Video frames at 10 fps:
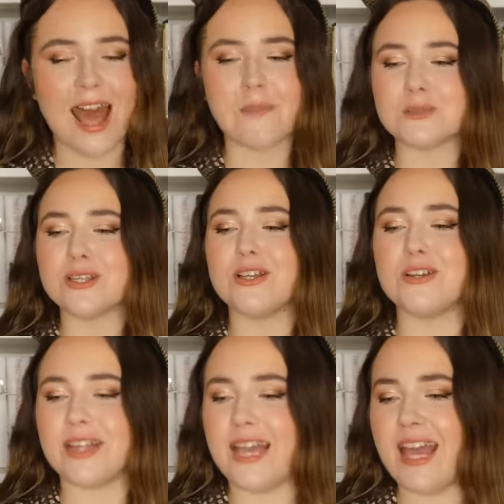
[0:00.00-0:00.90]

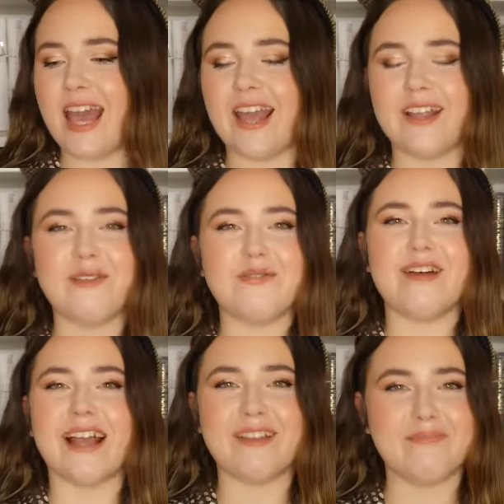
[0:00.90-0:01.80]
Absolutely in
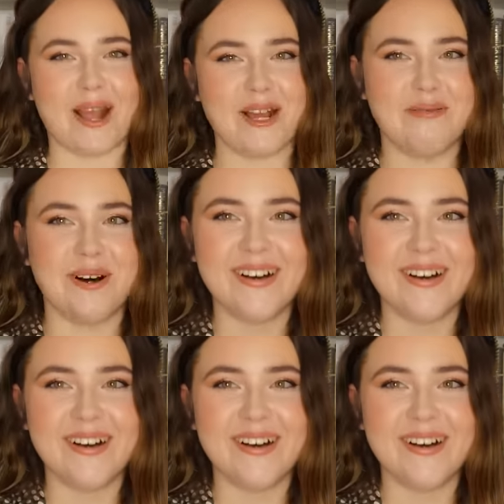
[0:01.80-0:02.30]
fucking impeccable.